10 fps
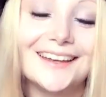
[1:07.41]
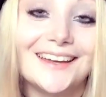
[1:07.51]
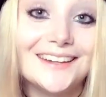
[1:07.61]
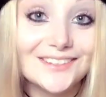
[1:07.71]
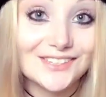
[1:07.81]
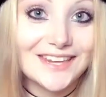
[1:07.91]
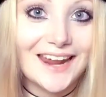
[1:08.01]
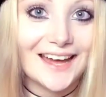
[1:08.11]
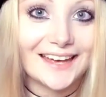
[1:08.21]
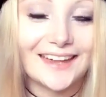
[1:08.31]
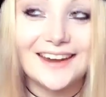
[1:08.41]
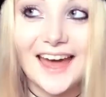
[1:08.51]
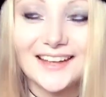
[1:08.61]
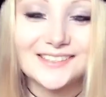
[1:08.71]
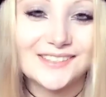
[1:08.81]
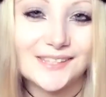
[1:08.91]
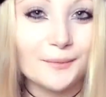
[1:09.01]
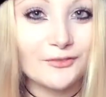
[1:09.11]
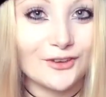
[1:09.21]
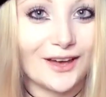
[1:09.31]
It is Sheena again, as some
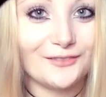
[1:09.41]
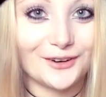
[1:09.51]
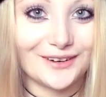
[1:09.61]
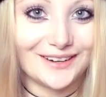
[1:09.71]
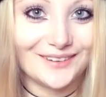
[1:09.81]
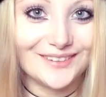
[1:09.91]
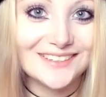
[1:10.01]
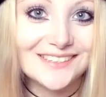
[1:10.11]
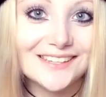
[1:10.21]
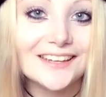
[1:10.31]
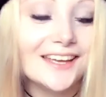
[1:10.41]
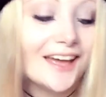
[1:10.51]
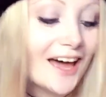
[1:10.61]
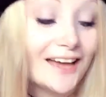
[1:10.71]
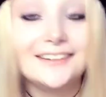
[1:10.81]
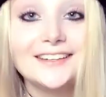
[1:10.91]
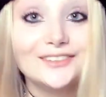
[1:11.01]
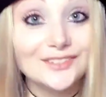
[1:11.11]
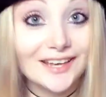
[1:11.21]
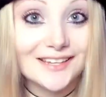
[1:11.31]
of you have already noticed, and in
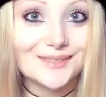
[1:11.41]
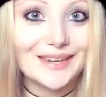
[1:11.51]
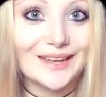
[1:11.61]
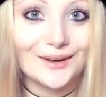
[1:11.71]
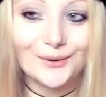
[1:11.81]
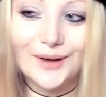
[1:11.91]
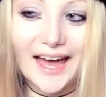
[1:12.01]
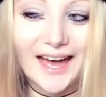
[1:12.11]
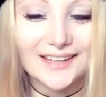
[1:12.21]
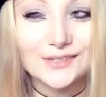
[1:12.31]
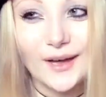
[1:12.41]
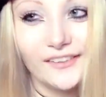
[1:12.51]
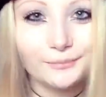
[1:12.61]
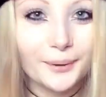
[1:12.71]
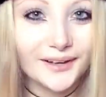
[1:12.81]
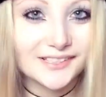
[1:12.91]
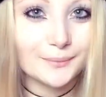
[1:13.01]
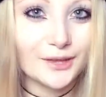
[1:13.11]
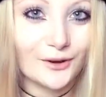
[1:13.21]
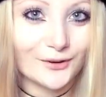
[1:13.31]
today's video, as you have
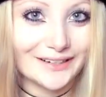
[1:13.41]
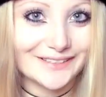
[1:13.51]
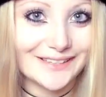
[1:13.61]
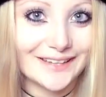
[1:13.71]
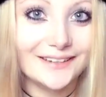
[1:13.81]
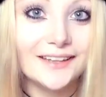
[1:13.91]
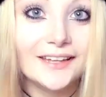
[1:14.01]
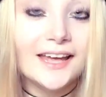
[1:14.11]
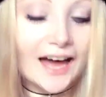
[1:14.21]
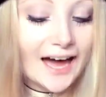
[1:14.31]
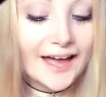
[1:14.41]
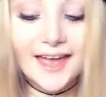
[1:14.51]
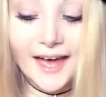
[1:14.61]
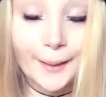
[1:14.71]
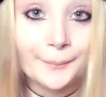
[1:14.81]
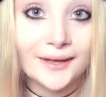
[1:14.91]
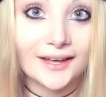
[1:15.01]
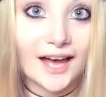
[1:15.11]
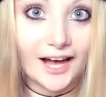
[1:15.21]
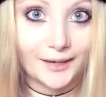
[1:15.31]
possibly already seen, I am
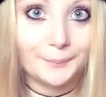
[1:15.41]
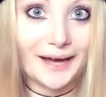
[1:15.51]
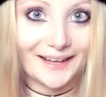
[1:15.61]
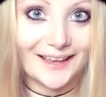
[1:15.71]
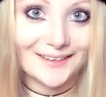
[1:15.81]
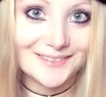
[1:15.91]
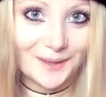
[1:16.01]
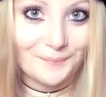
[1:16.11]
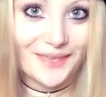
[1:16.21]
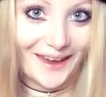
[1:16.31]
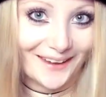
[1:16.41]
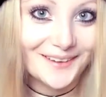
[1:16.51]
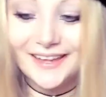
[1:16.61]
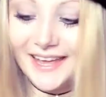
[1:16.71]
unpacking something.